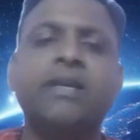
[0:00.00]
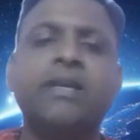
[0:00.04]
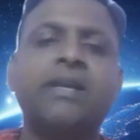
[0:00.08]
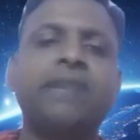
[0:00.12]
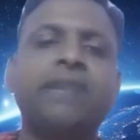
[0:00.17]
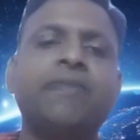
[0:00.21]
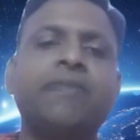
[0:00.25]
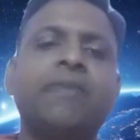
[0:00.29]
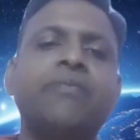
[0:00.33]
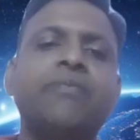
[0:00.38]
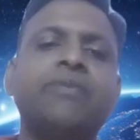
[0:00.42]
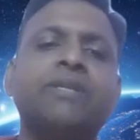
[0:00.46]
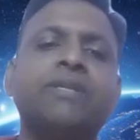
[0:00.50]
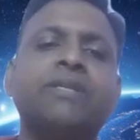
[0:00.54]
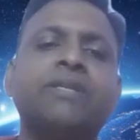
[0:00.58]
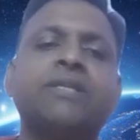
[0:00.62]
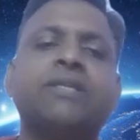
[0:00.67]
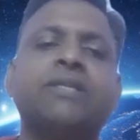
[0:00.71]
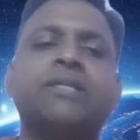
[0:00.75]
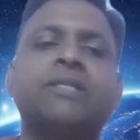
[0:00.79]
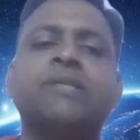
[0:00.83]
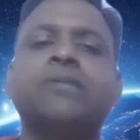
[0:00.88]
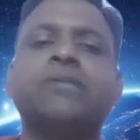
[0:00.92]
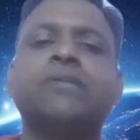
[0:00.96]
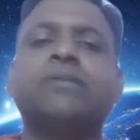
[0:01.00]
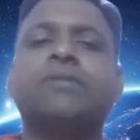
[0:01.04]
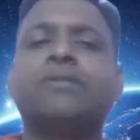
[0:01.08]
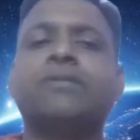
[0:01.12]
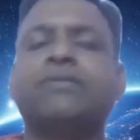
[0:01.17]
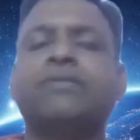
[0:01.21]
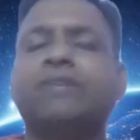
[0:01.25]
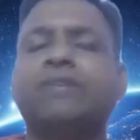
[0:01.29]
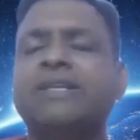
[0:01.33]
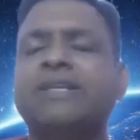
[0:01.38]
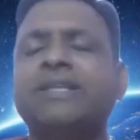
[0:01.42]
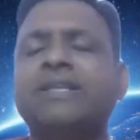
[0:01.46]
If I am seeing this is
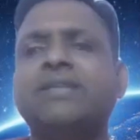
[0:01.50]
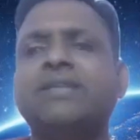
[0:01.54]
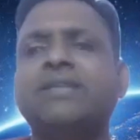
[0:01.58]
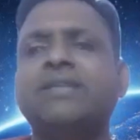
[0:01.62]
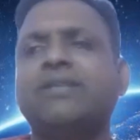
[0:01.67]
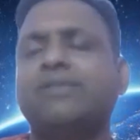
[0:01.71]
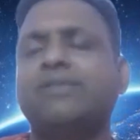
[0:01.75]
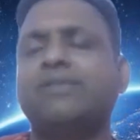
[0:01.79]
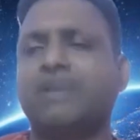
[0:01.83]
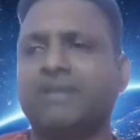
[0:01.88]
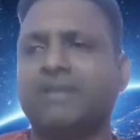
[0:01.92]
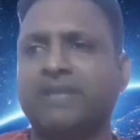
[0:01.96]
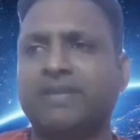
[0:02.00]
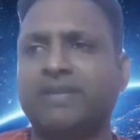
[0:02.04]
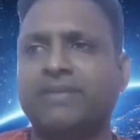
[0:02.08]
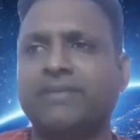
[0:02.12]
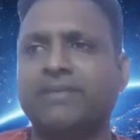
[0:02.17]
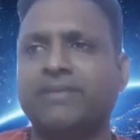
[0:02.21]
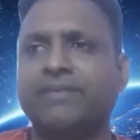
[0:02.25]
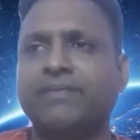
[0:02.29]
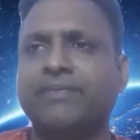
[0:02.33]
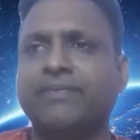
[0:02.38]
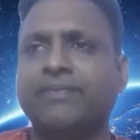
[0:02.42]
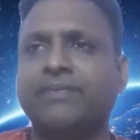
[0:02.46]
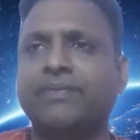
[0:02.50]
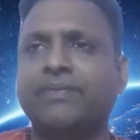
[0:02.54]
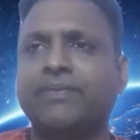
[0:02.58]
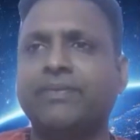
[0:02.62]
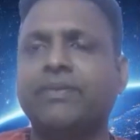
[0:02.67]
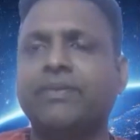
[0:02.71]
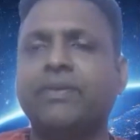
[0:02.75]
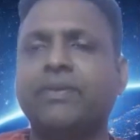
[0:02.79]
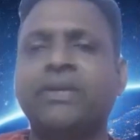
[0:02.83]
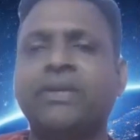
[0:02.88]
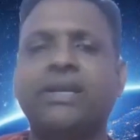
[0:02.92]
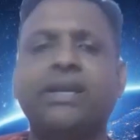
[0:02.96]
very easily working,
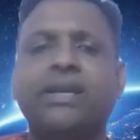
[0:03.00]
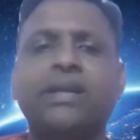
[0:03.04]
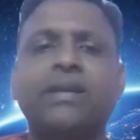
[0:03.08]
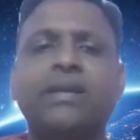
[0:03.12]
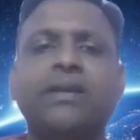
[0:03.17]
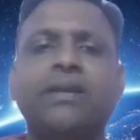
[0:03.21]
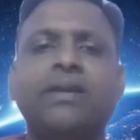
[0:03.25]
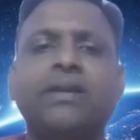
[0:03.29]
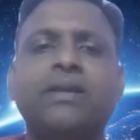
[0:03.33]
okay?